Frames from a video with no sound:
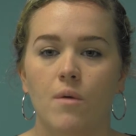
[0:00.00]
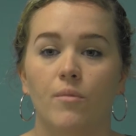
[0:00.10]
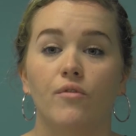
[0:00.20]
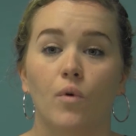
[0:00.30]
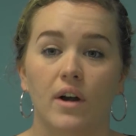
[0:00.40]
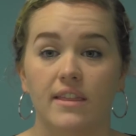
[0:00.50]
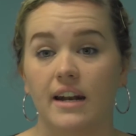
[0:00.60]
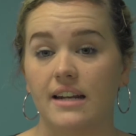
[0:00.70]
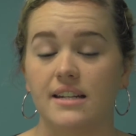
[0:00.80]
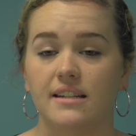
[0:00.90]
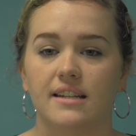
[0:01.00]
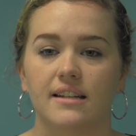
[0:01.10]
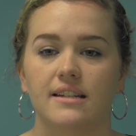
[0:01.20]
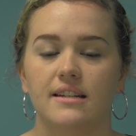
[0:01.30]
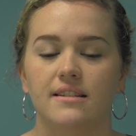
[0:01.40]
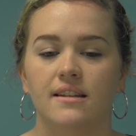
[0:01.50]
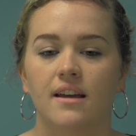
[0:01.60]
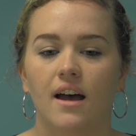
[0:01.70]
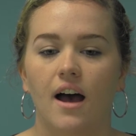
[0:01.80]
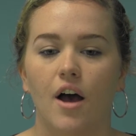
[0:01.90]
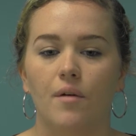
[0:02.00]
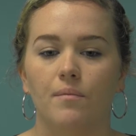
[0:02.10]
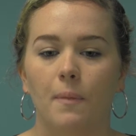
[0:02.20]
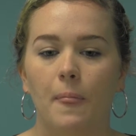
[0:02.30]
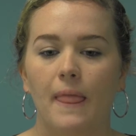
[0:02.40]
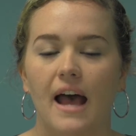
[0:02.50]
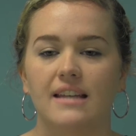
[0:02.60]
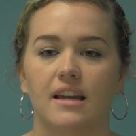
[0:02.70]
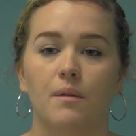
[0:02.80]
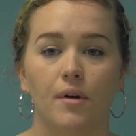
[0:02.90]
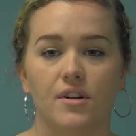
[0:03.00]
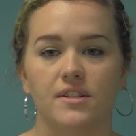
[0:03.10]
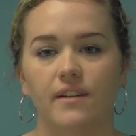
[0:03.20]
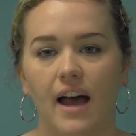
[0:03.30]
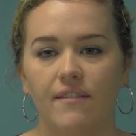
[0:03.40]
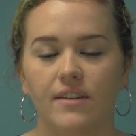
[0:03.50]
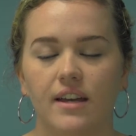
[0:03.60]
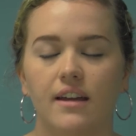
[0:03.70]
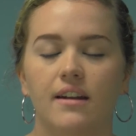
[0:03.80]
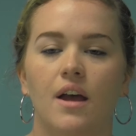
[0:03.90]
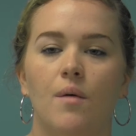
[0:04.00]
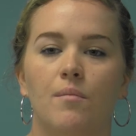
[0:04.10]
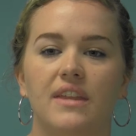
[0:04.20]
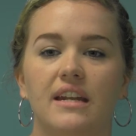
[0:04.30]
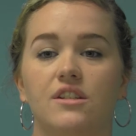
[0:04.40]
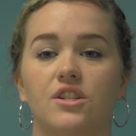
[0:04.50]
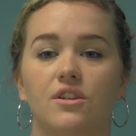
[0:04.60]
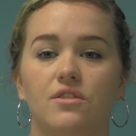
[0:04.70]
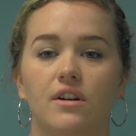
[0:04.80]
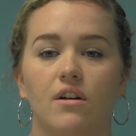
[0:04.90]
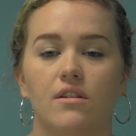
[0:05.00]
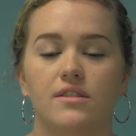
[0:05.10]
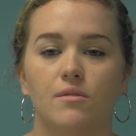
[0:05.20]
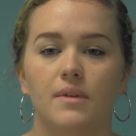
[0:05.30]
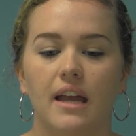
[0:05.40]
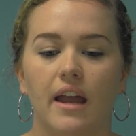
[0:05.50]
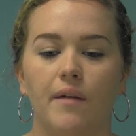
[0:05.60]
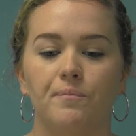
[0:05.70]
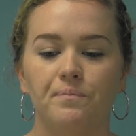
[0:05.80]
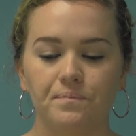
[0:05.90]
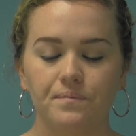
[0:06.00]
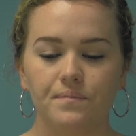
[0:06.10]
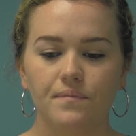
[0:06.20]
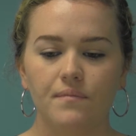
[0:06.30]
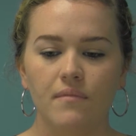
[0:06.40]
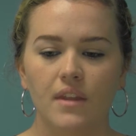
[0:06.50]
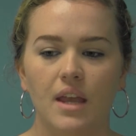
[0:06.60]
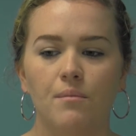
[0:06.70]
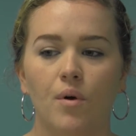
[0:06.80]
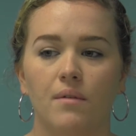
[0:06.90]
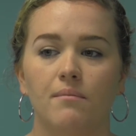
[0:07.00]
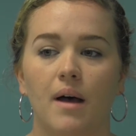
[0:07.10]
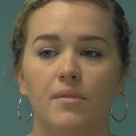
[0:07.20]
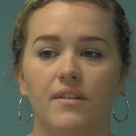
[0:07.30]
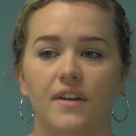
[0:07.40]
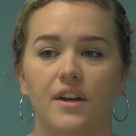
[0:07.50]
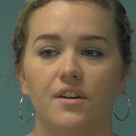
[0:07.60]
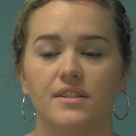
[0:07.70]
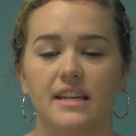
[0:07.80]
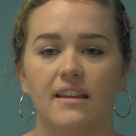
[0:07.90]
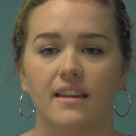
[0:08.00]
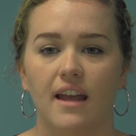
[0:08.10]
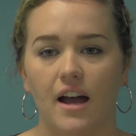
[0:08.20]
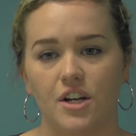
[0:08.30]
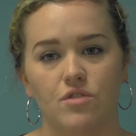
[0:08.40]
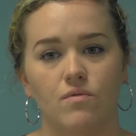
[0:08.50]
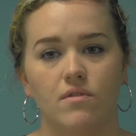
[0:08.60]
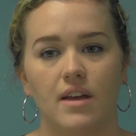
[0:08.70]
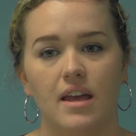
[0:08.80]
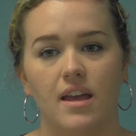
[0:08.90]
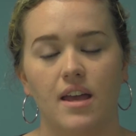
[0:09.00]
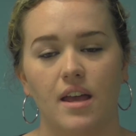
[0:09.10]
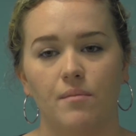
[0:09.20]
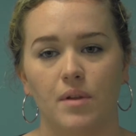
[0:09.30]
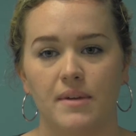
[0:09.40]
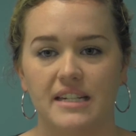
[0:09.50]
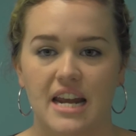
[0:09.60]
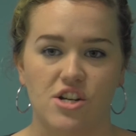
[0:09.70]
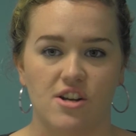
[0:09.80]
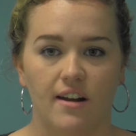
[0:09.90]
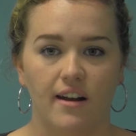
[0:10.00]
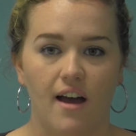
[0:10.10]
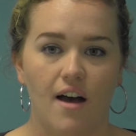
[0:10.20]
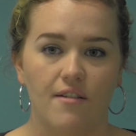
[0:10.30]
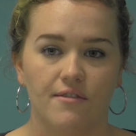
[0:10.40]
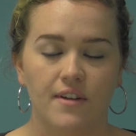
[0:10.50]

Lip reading: before the 1960s as like a personal advocate, but then his children also became important public figures in the actual implementation of